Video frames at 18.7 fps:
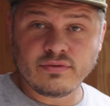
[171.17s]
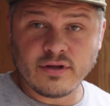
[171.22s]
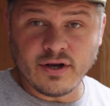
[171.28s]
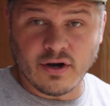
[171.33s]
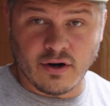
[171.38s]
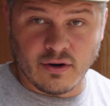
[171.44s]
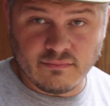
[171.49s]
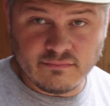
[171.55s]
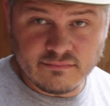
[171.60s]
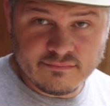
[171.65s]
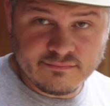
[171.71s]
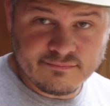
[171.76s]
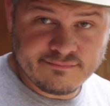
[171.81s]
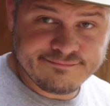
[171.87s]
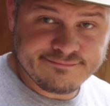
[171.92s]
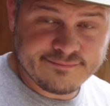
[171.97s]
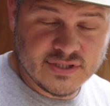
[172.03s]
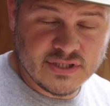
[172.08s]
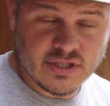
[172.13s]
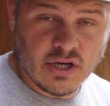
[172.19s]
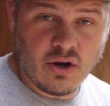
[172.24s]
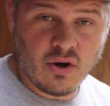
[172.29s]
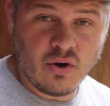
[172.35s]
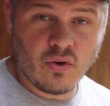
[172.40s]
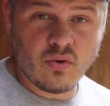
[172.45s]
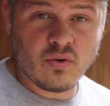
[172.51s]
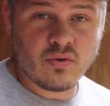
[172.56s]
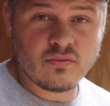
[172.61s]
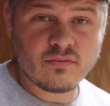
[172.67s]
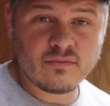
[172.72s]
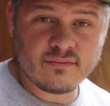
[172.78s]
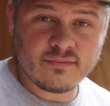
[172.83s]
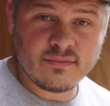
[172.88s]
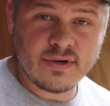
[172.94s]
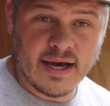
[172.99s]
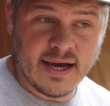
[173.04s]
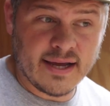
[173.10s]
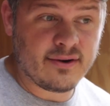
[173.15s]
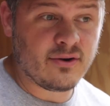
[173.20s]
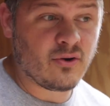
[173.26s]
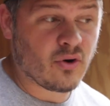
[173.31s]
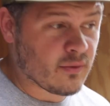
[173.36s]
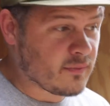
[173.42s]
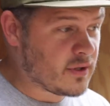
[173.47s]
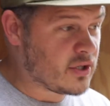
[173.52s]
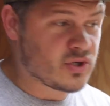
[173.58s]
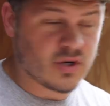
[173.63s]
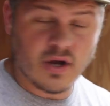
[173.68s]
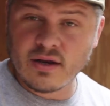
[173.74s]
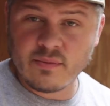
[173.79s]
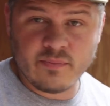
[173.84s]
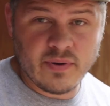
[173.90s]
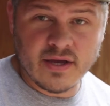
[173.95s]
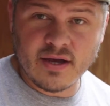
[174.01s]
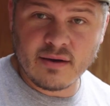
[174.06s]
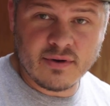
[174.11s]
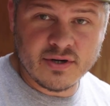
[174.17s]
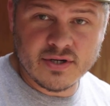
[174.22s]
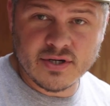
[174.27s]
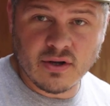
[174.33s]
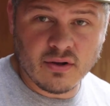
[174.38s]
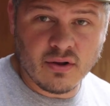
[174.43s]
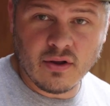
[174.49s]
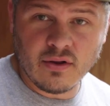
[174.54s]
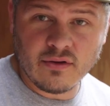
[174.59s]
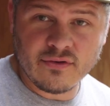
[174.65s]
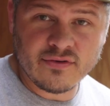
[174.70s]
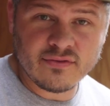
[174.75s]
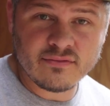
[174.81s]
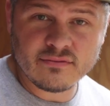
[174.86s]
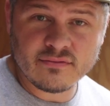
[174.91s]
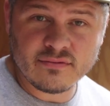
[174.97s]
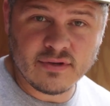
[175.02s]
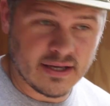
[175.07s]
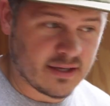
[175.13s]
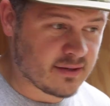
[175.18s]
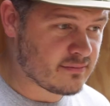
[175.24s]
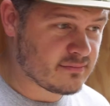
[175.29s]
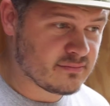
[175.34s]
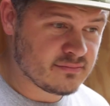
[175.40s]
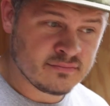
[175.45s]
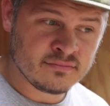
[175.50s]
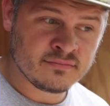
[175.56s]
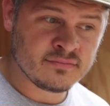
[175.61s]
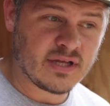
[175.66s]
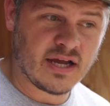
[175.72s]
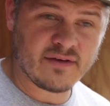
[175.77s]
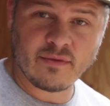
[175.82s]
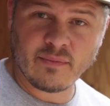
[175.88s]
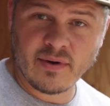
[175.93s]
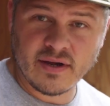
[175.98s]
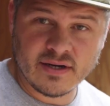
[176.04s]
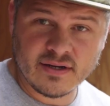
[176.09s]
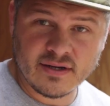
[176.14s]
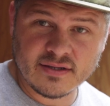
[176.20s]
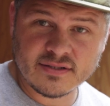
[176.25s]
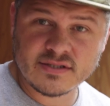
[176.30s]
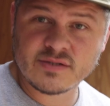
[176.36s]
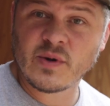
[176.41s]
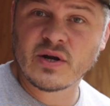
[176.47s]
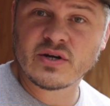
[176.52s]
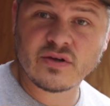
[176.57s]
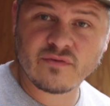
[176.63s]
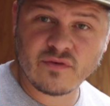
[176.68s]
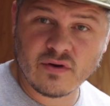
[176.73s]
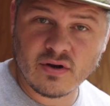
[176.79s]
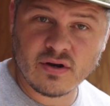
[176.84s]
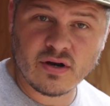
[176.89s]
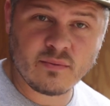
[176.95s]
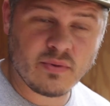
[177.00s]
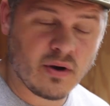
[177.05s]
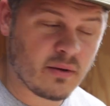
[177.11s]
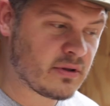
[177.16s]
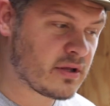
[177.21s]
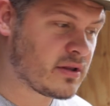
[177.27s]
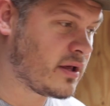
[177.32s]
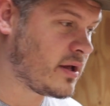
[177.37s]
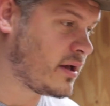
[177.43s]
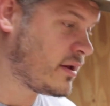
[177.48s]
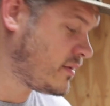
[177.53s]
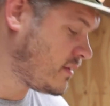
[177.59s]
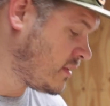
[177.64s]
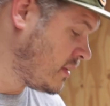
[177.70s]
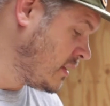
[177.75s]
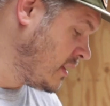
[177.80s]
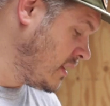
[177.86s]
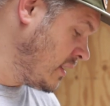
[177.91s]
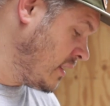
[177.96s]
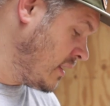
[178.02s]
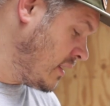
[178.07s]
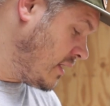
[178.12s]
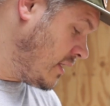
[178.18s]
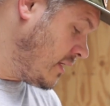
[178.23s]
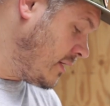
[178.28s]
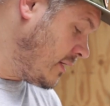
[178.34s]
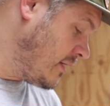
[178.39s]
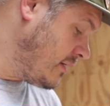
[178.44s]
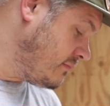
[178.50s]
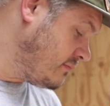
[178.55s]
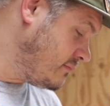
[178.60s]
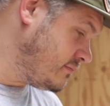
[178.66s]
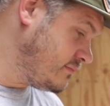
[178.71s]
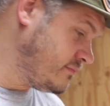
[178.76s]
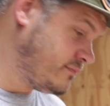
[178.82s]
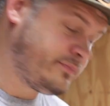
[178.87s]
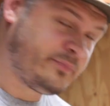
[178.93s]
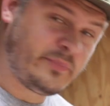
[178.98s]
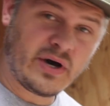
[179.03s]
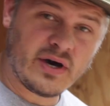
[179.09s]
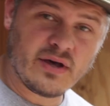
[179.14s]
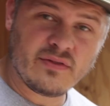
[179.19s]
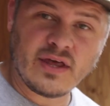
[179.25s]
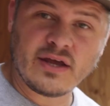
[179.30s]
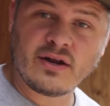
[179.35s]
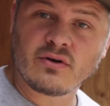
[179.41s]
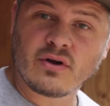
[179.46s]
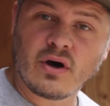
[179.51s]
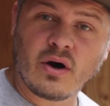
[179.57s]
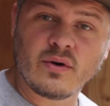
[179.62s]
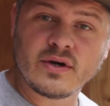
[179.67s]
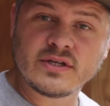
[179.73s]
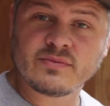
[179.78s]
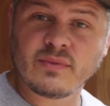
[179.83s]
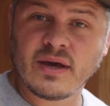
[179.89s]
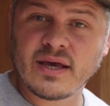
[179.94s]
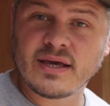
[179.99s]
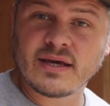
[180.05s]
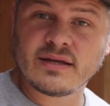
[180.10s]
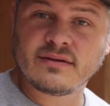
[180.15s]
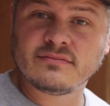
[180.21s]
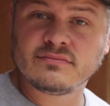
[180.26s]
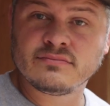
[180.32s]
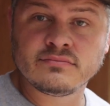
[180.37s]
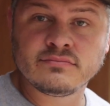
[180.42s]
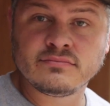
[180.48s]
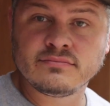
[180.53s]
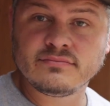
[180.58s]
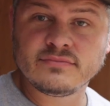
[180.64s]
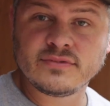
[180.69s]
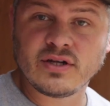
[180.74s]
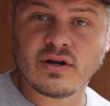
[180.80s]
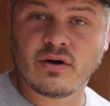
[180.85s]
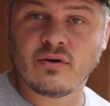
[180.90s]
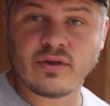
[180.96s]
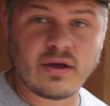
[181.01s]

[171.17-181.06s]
litter. So I normally try to pick up my shell holes like everybody does, especially if you're hunting public land. But they don't always make it, you know,